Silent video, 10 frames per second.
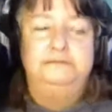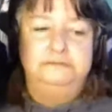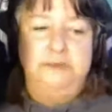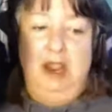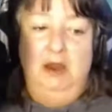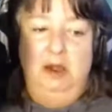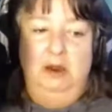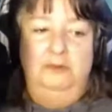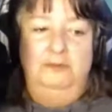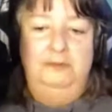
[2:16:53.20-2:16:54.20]
I don't
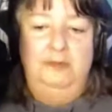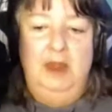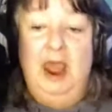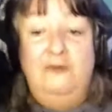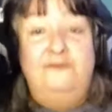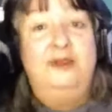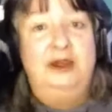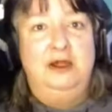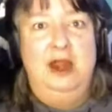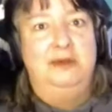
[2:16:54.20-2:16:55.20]
know. I'll
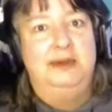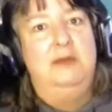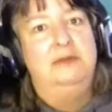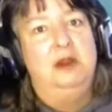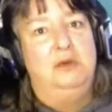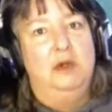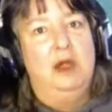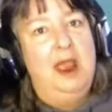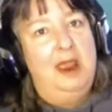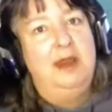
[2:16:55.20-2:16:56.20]
figure out something where
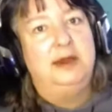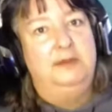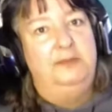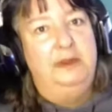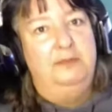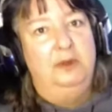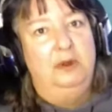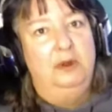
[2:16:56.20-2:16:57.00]
I'll ask the people.